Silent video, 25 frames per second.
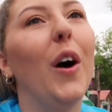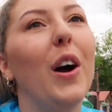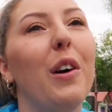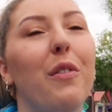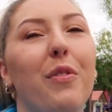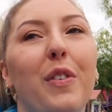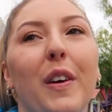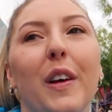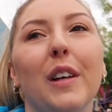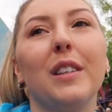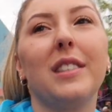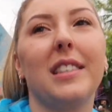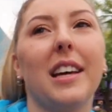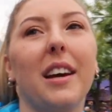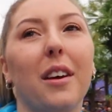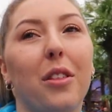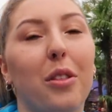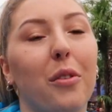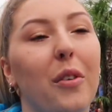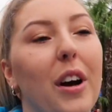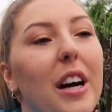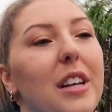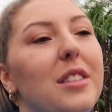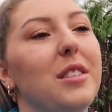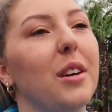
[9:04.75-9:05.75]
it feels like the
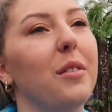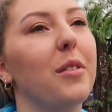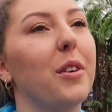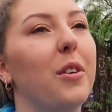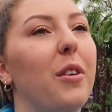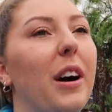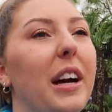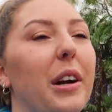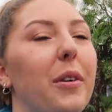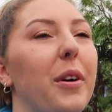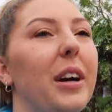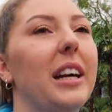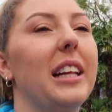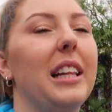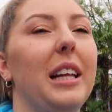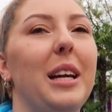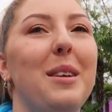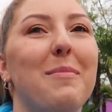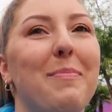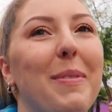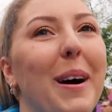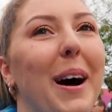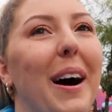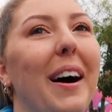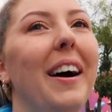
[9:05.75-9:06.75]
ride's over quite quickly,
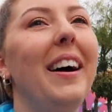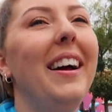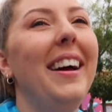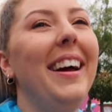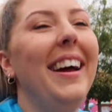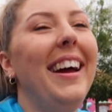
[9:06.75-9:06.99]
but